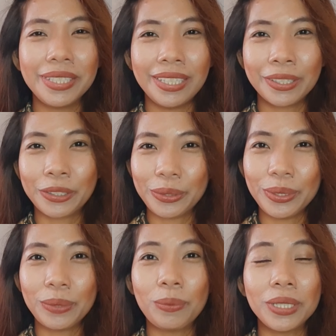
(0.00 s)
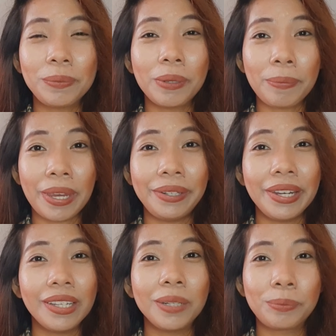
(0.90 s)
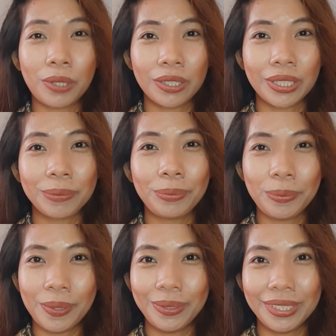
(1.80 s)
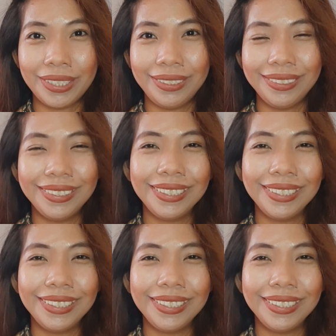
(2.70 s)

De La Cruz was preparing a project proposal.